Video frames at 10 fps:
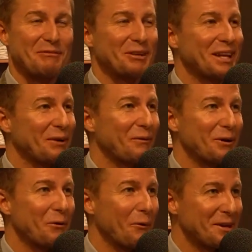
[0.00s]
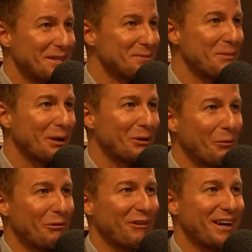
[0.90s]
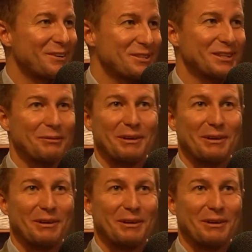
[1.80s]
I feel like we're annoying these medical providers a little